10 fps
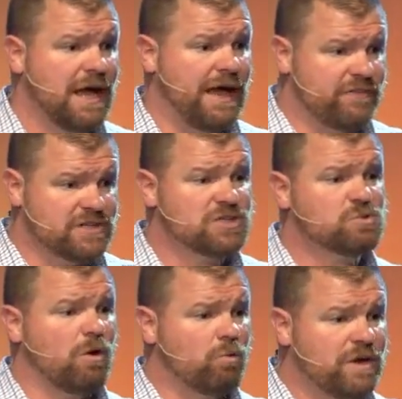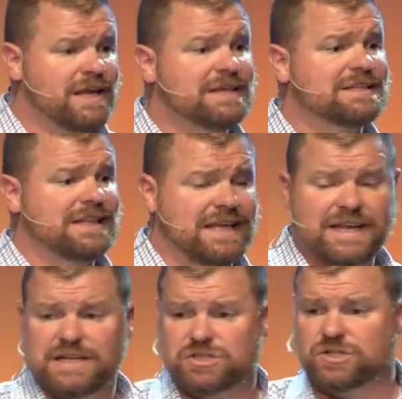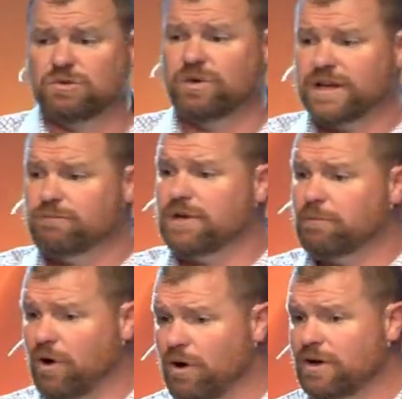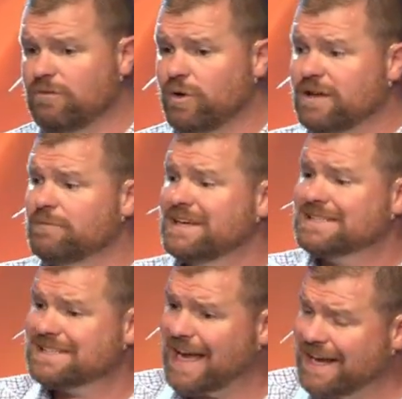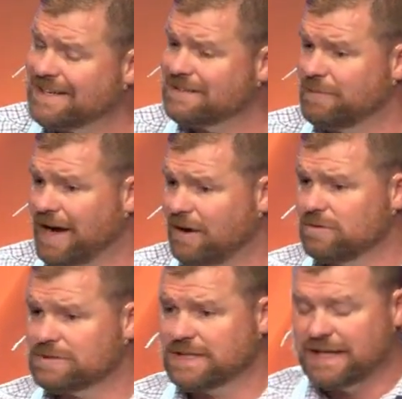and this is what we can lean into, we can be a part of, we can be excited about